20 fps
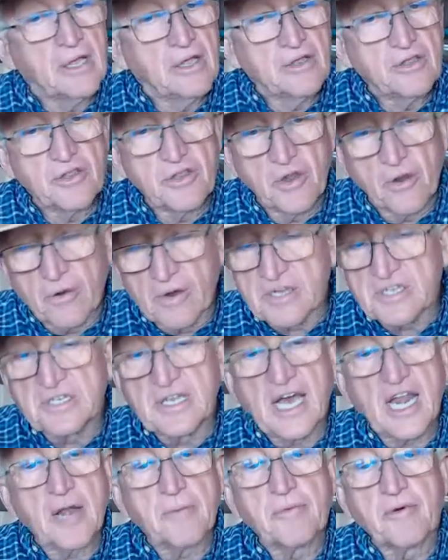Yuri's
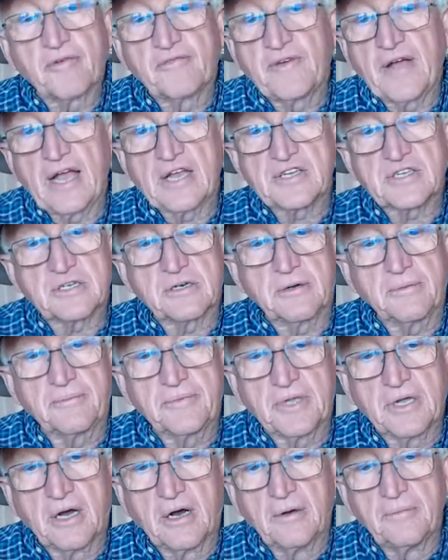not a professional. You
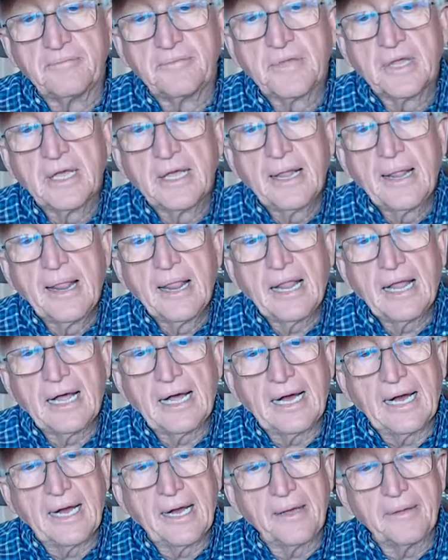know,
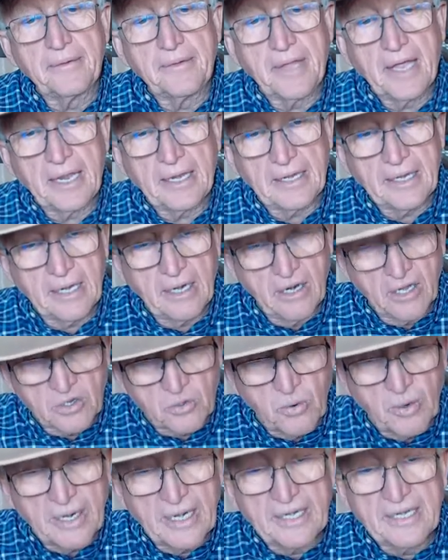uh, and, and look
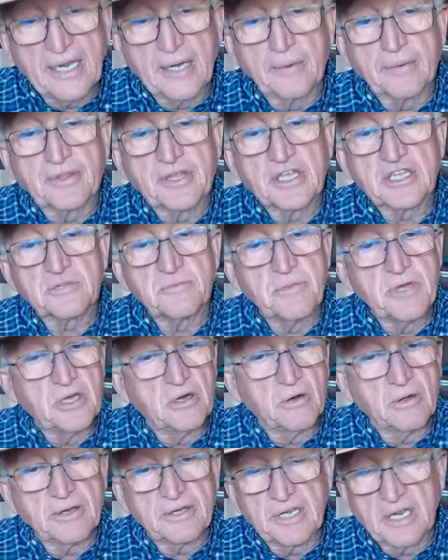what he did with his mule
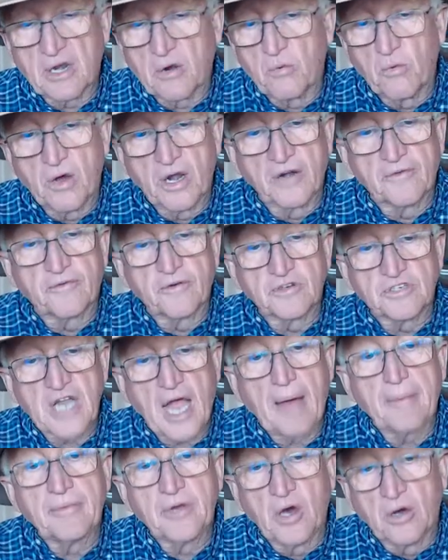and did a wonderful
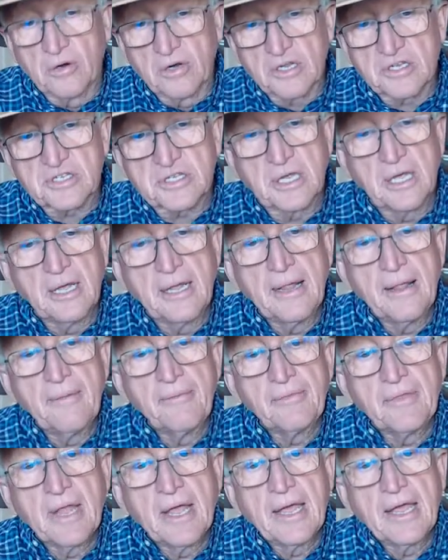job. Notice
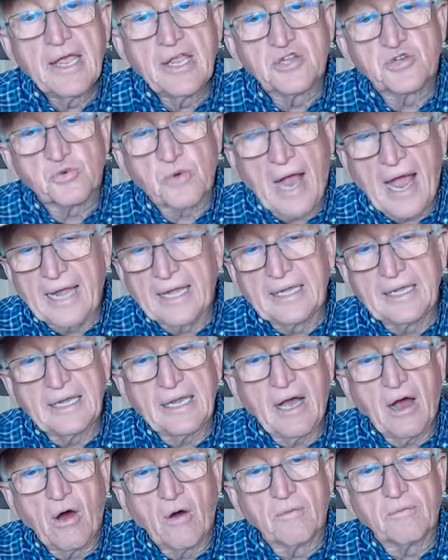he's riding
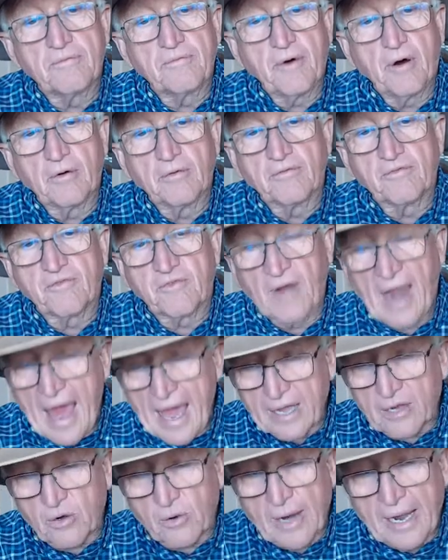on on flat
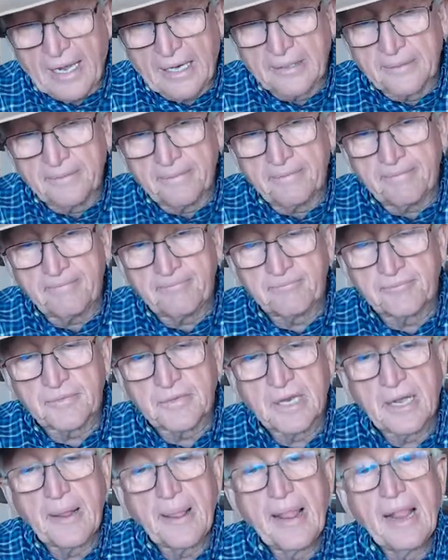ground,
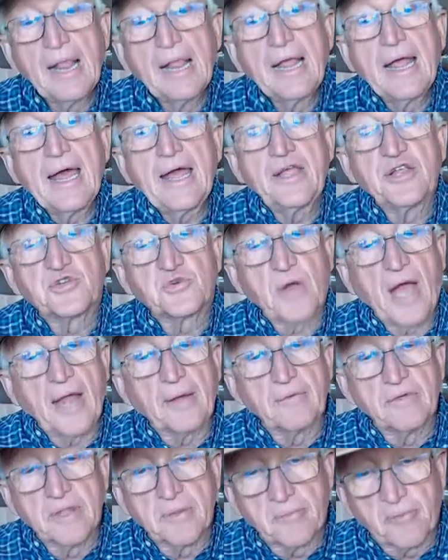and he's riding
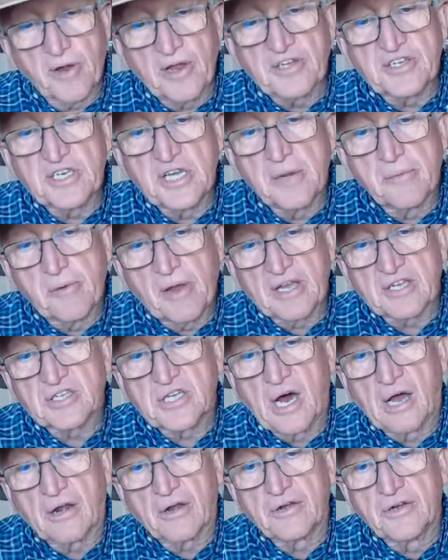with a breech and a breast
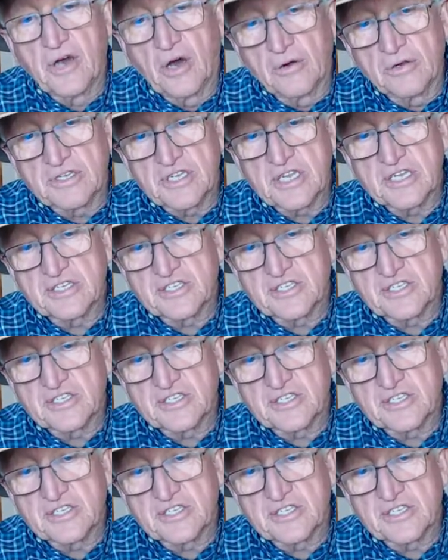collar. Notice his